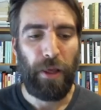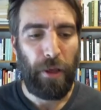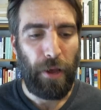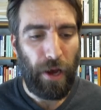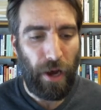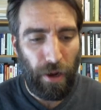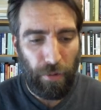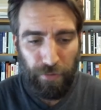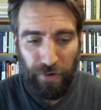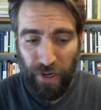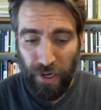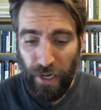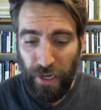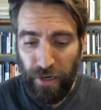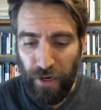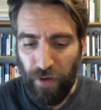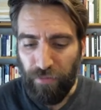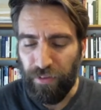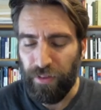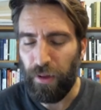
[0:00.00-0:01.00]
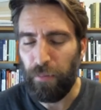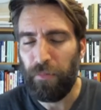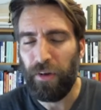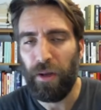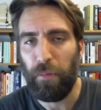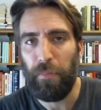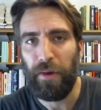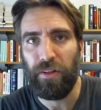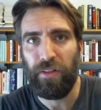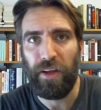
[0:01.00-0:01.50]
um, and you get enough of them, you
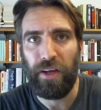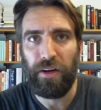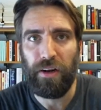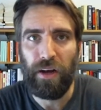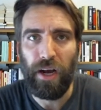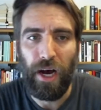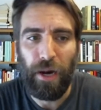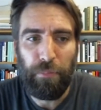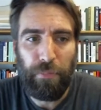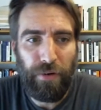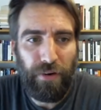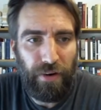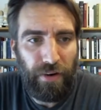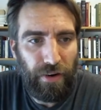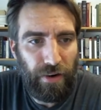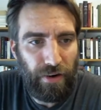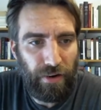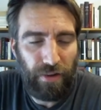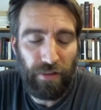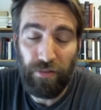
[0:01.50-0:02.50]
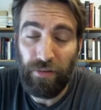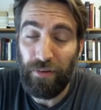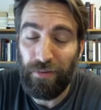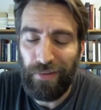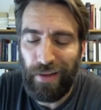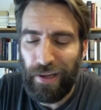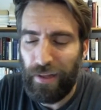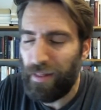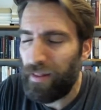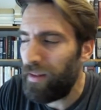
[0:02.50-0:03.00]
can melt down the copper, and it's,
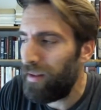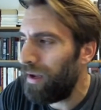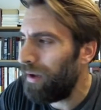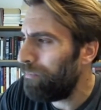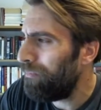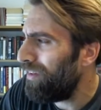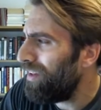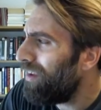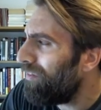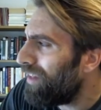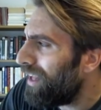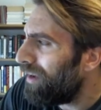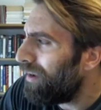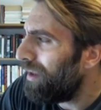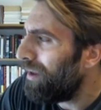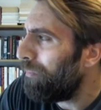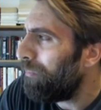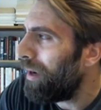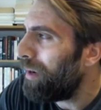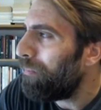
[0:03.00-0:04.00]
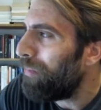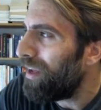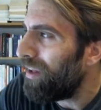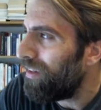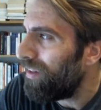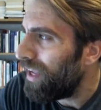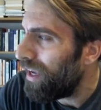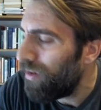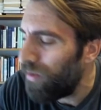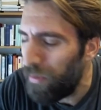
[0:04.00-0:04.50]
I, I believe that it might be
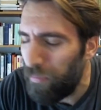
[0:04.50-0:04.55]
illegal.